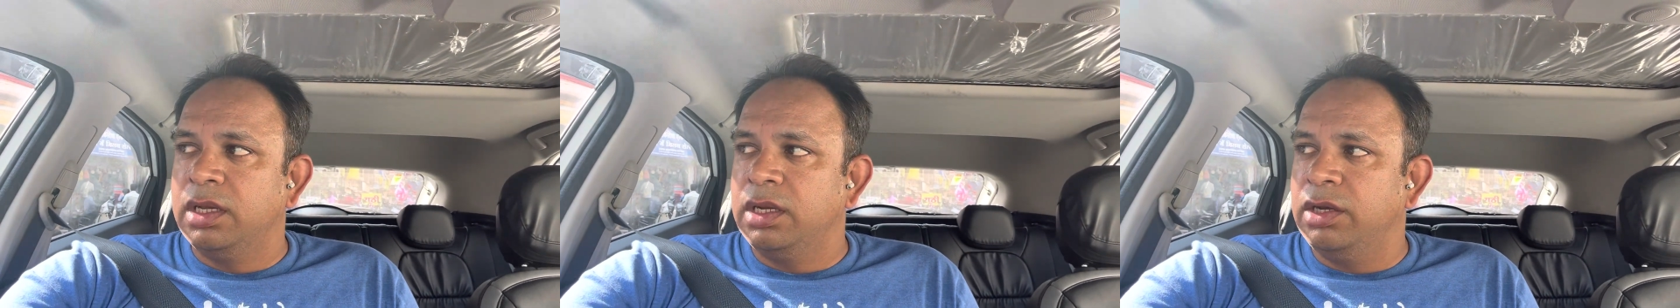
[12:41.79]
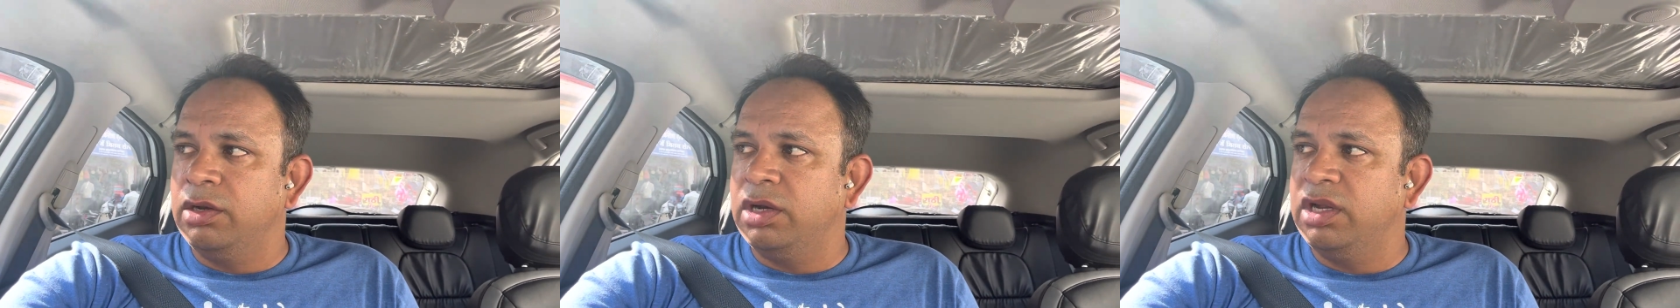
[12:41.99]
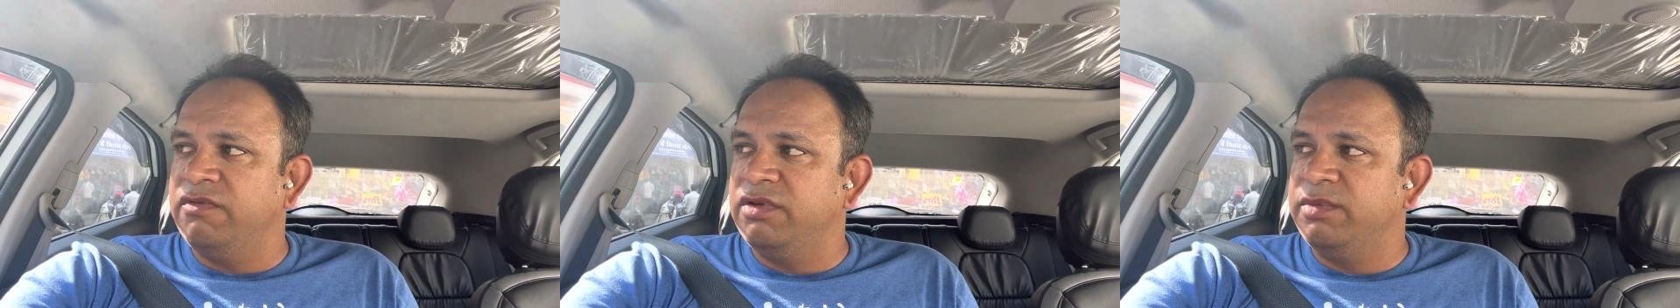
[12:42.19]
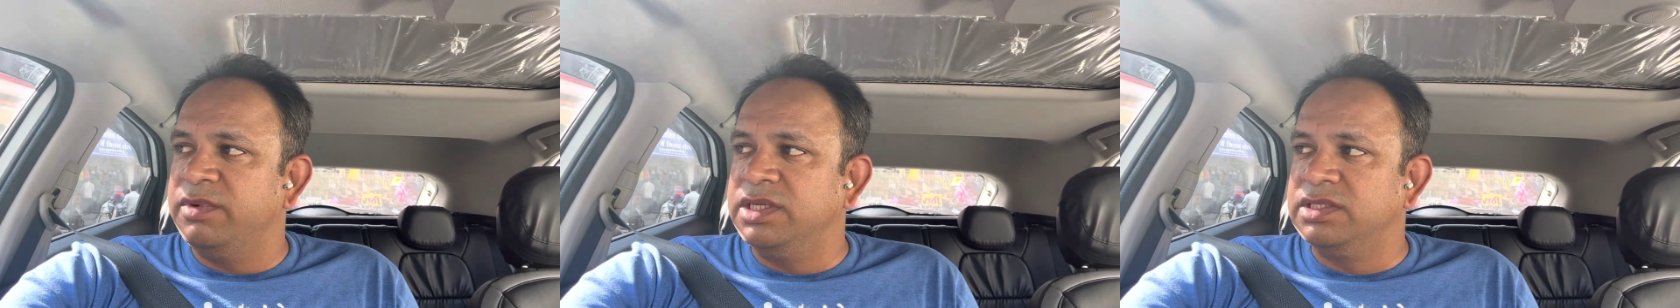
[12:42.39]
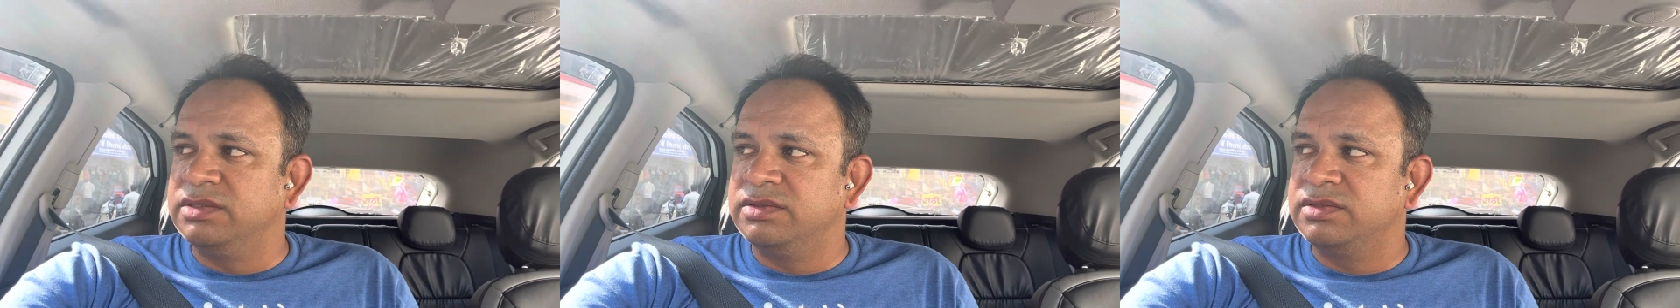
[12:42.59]
Not
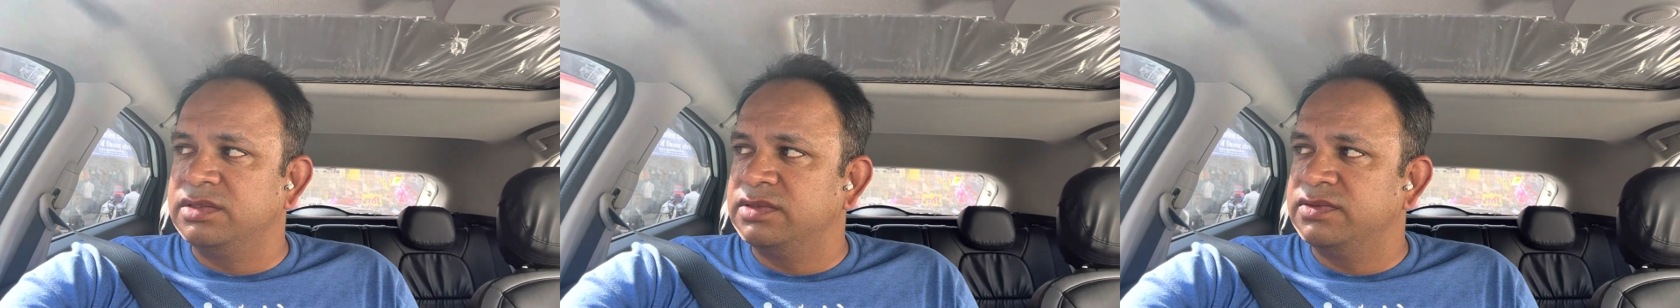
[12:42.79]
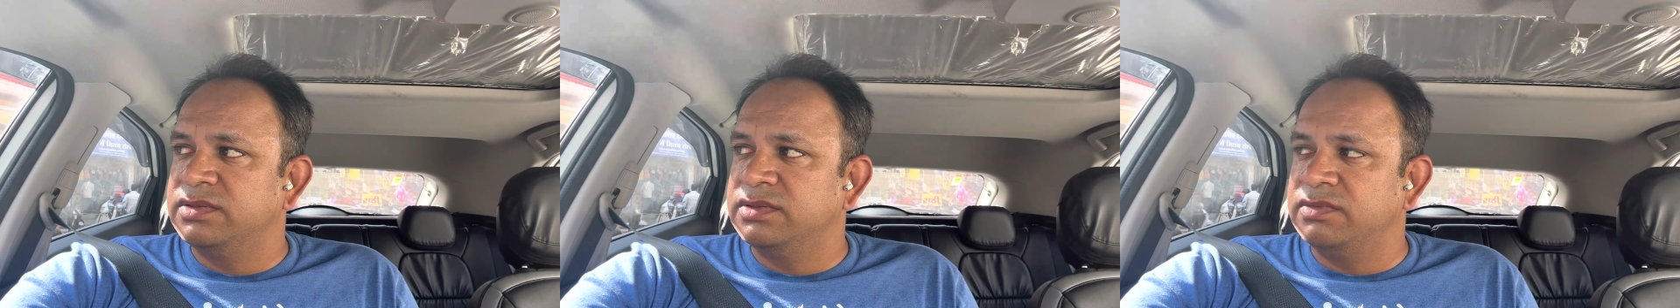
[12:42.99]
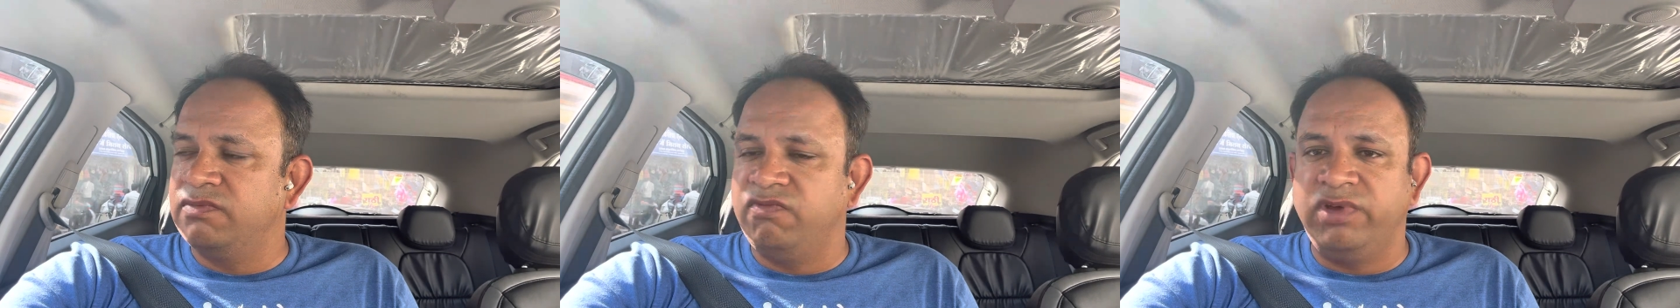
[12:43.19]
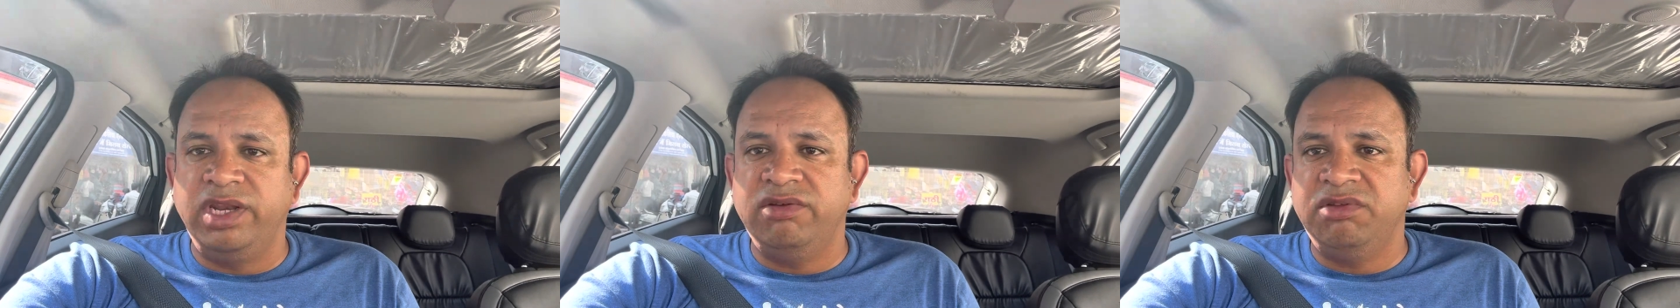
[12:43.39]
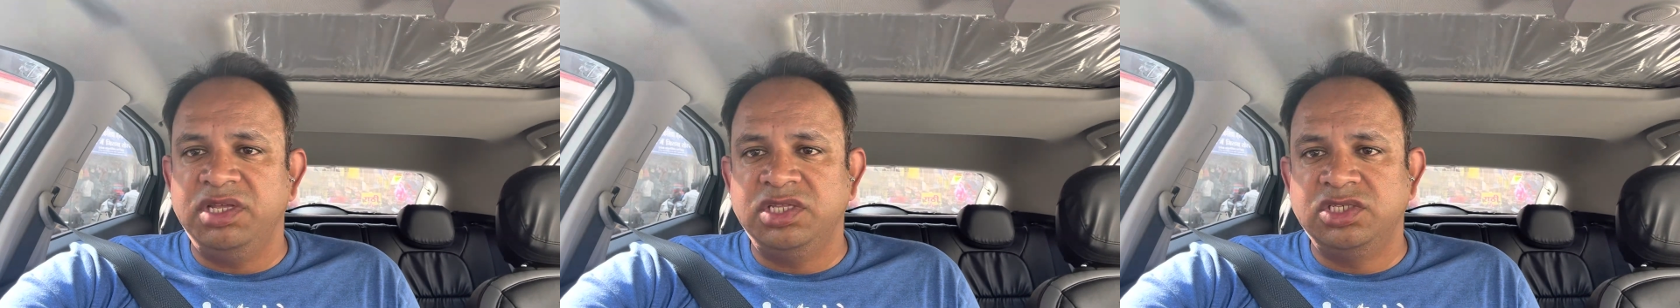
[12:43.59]
everybody is
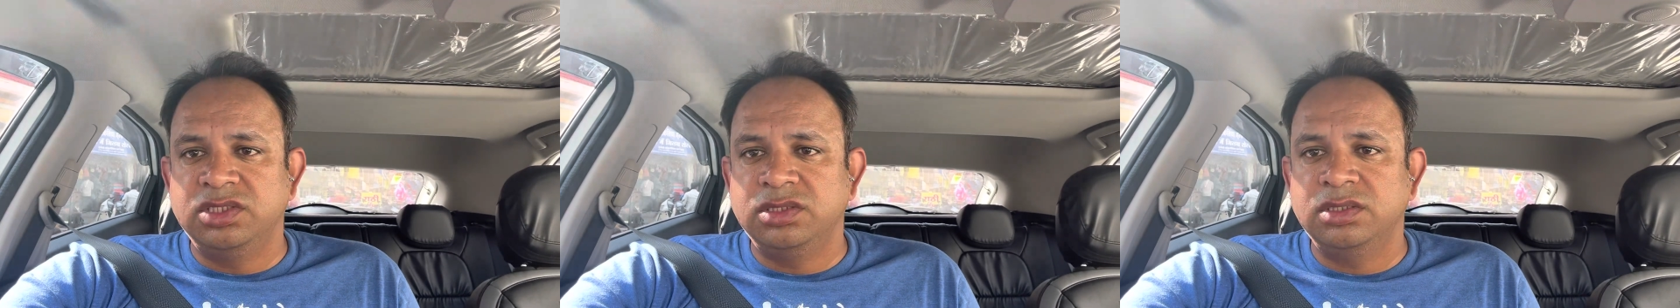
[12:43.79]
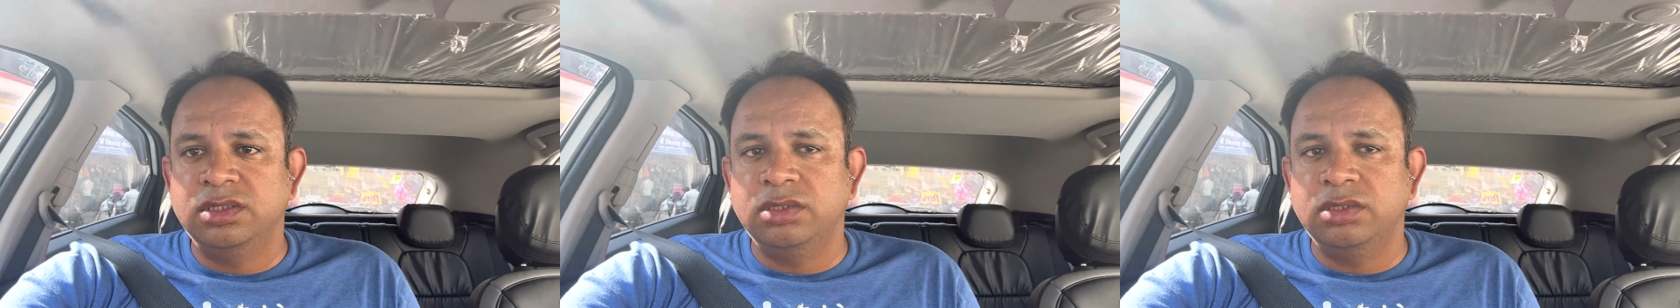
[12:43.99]
very rich.